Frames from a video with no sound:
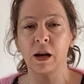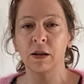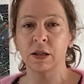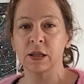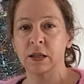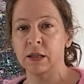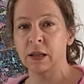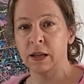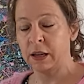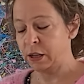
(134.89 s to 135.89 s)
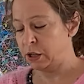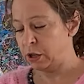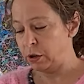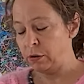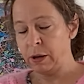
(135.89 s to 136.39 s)
last
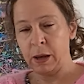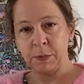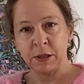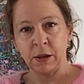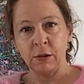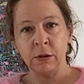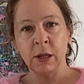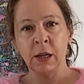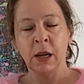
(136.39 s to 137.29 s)
episode,